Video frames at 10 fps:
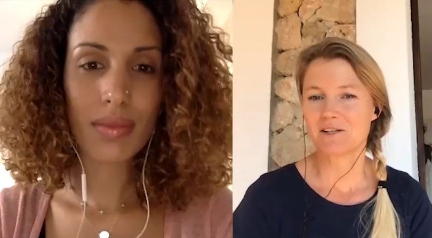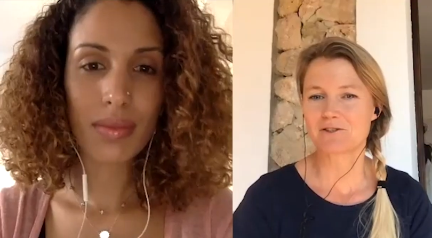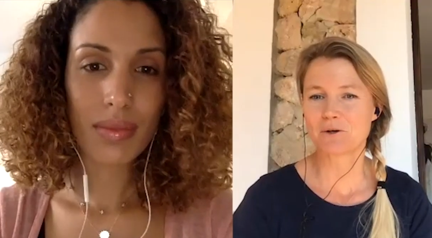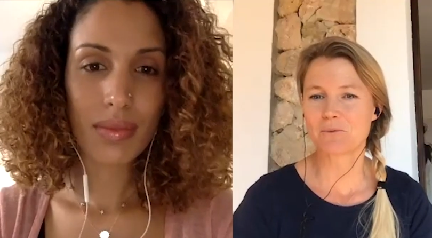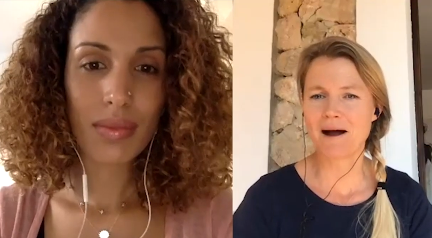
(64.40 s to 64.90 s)

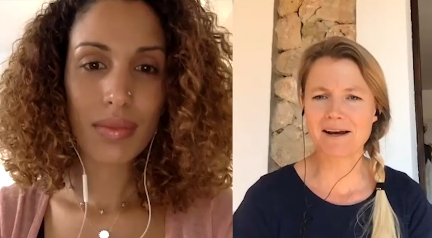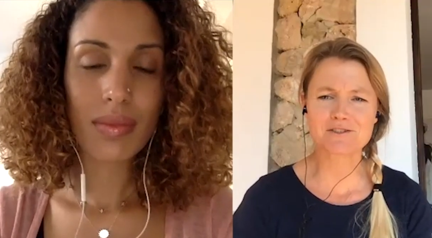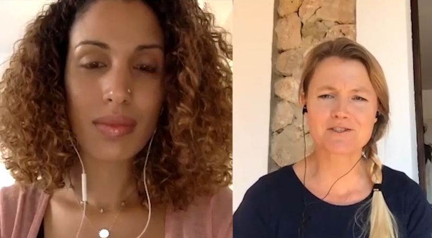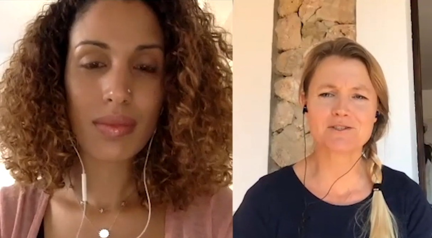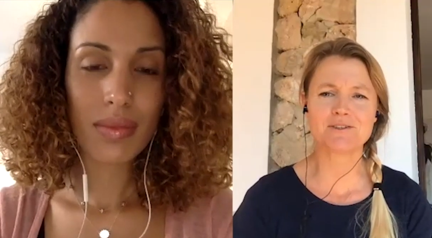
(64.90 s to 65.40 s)
Speaker 1: So why
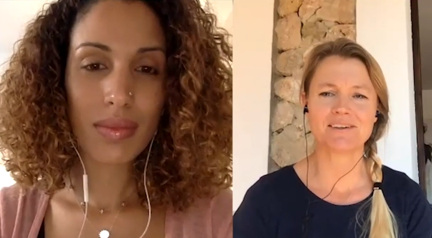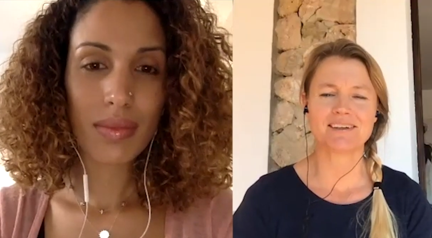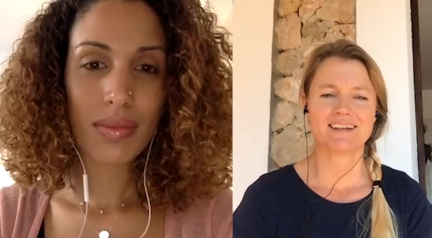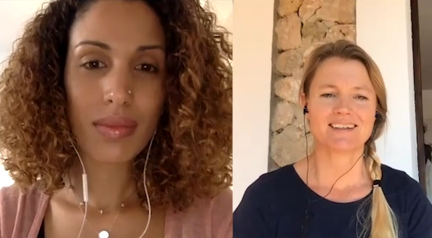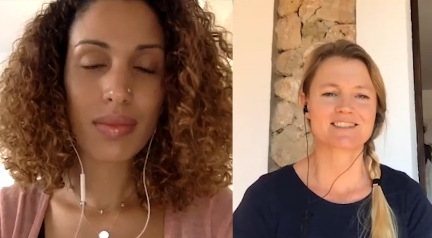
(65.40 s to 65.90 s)
don't you
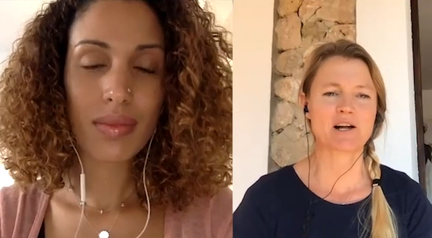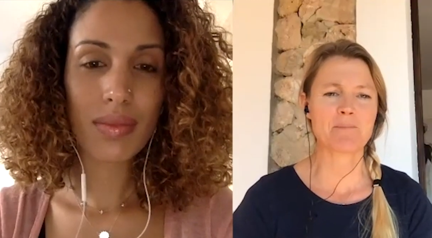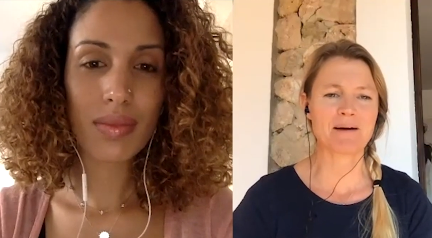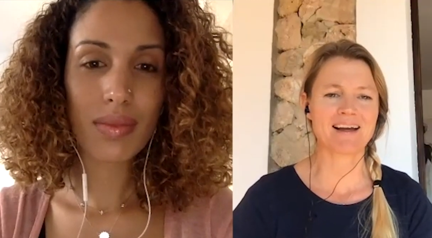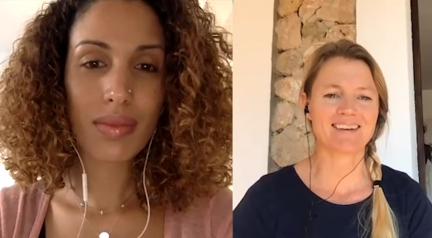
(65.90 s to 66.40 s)

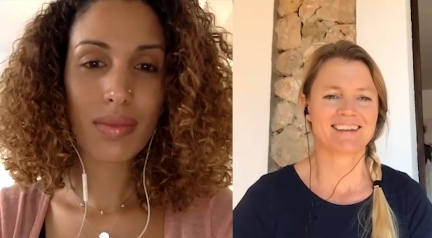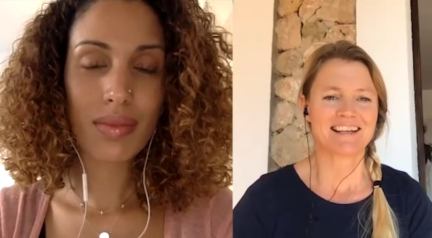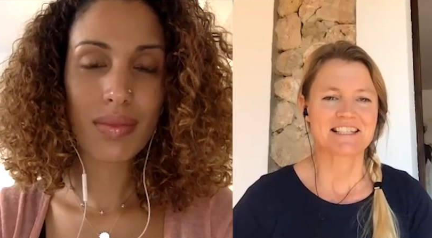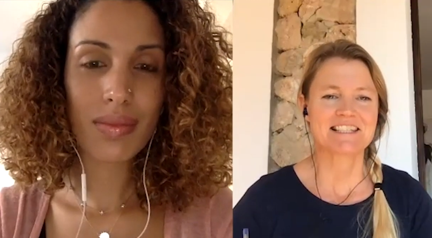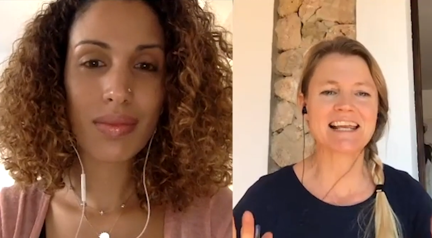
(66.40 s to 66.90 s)
start by
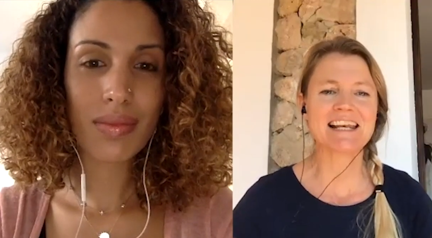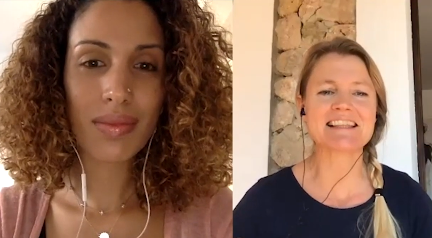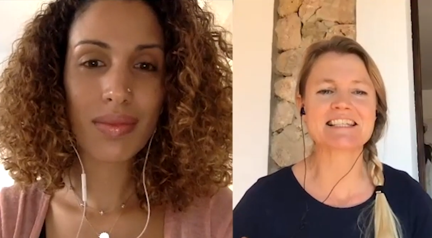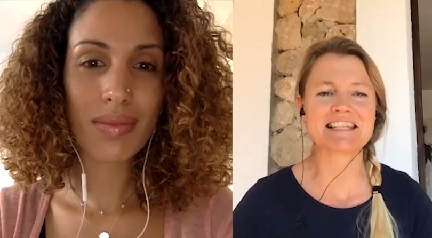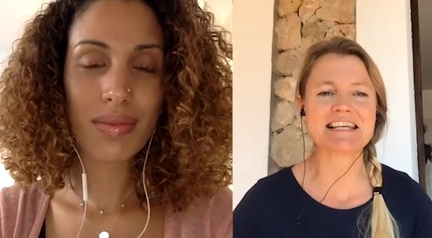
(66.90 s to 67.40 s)

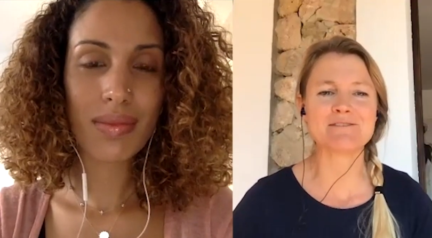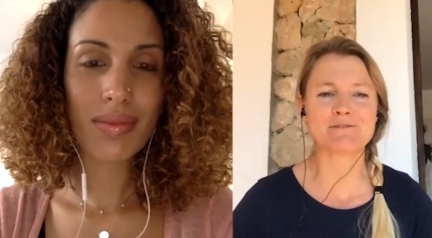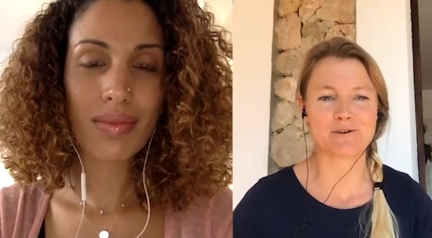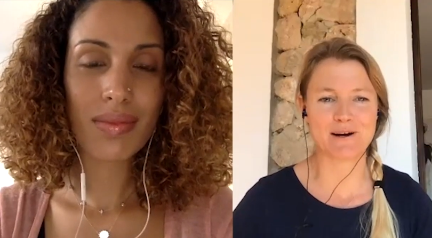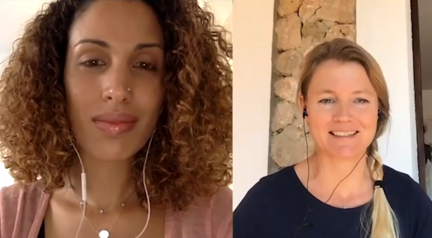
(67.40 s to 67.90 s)
setting the scene
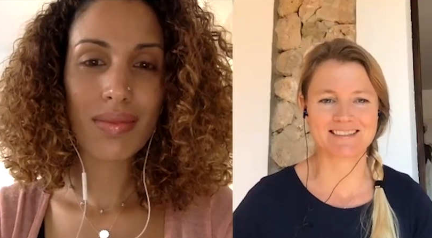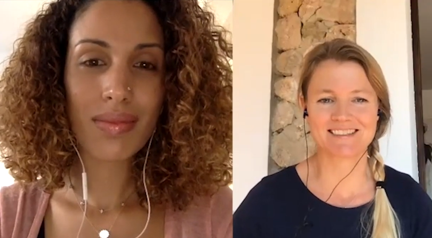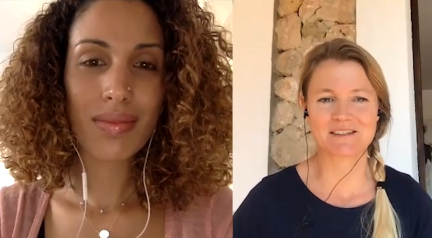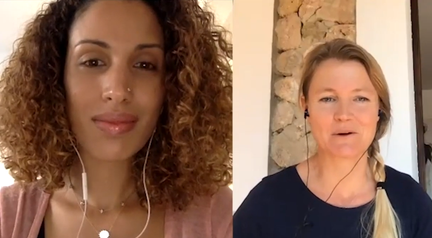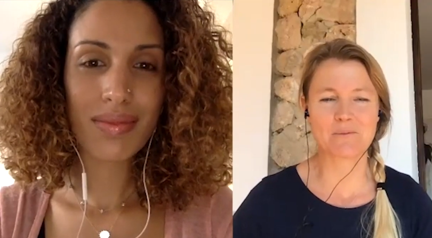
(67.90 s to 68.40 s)
for
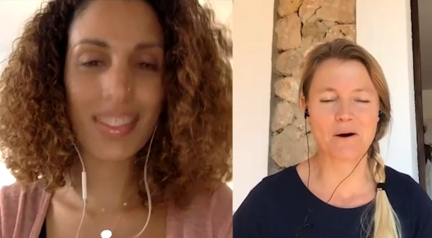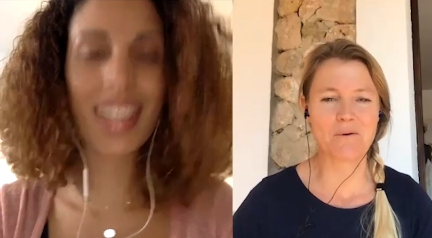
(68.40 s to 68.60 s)
us? You know, what,